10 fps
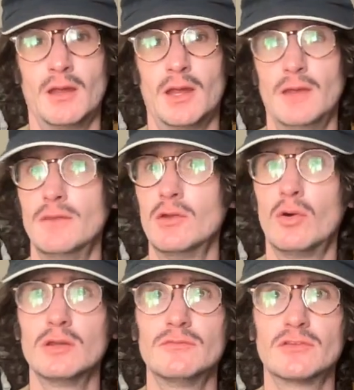And then
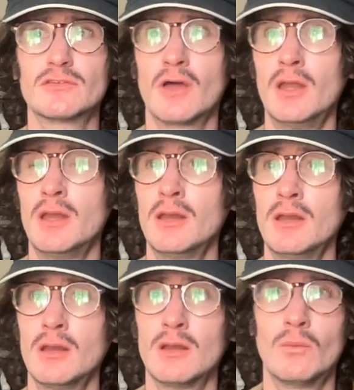all of a sudden,
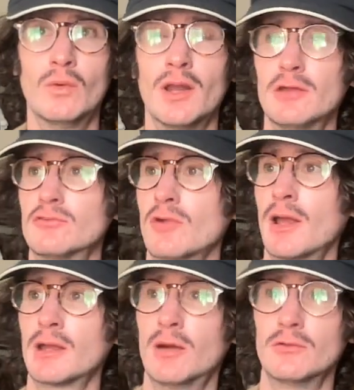when I
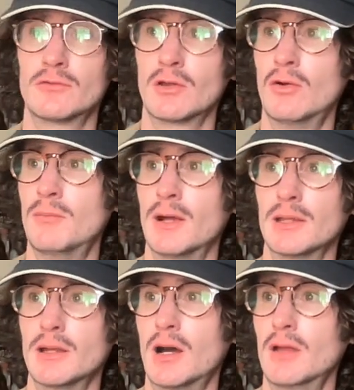drank, I was like, oh my
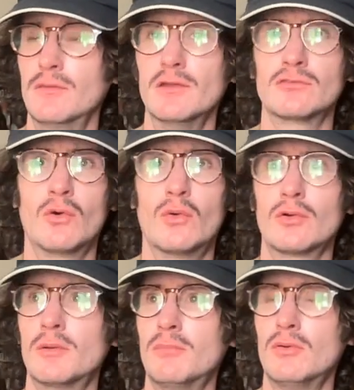God, this
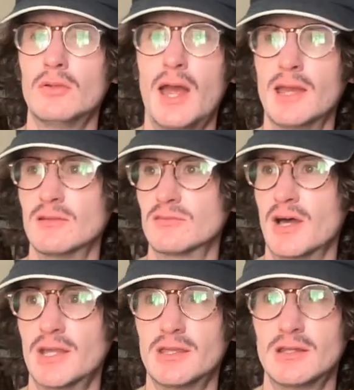horrible
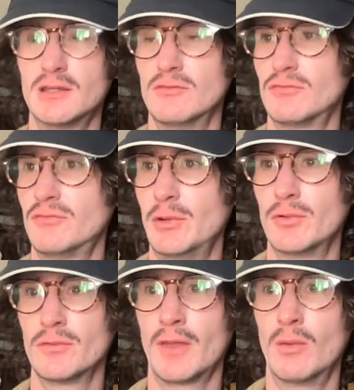anxiety and
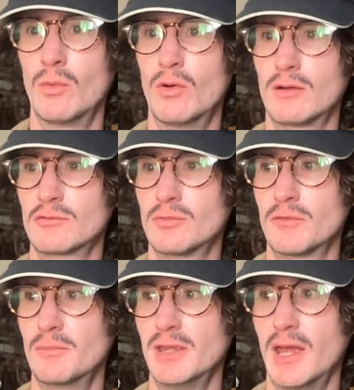fear that walks
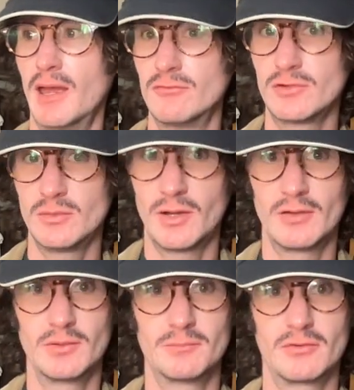with me
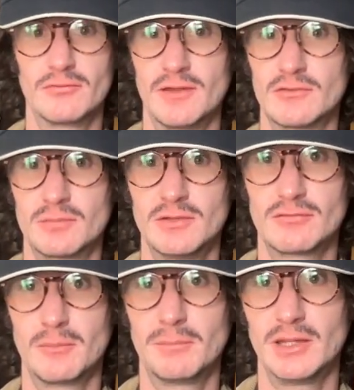everywhere and prevents me
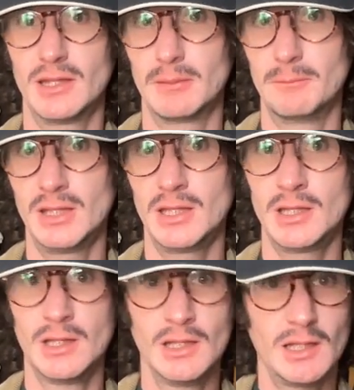from being
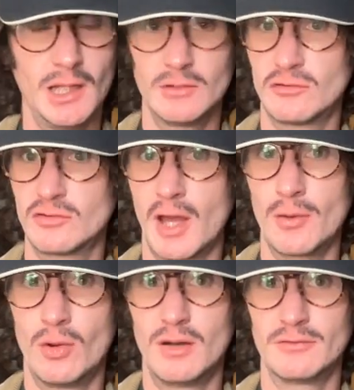me, it shut
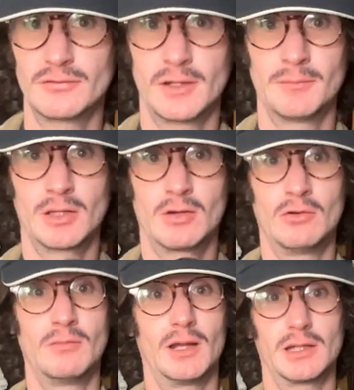off. And I'm like, oh
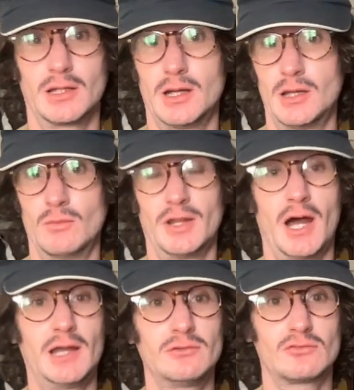my God, when
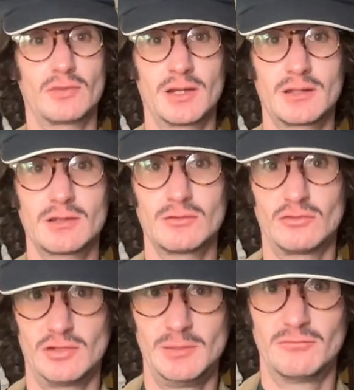I drink
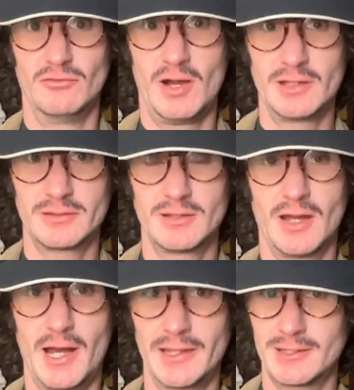cheap vodka,
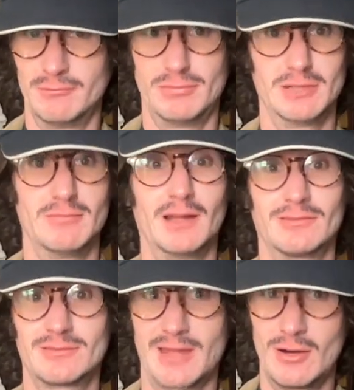I could be
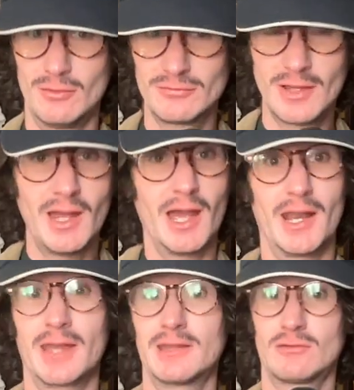myself
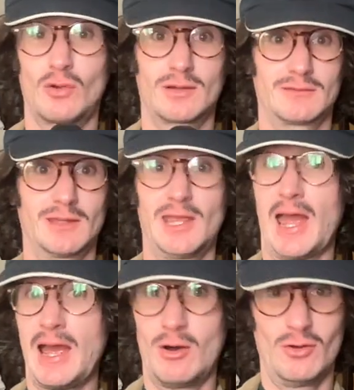and I could talk to
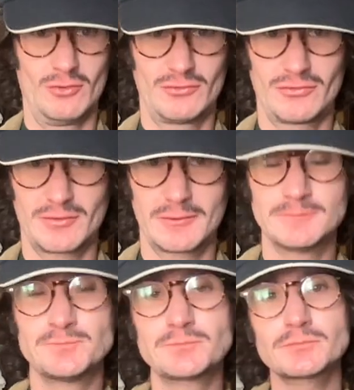gals.
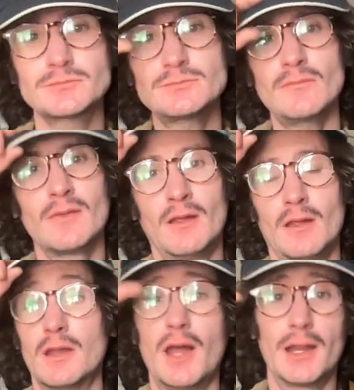
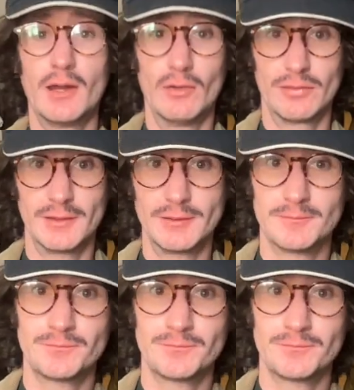Not healthy.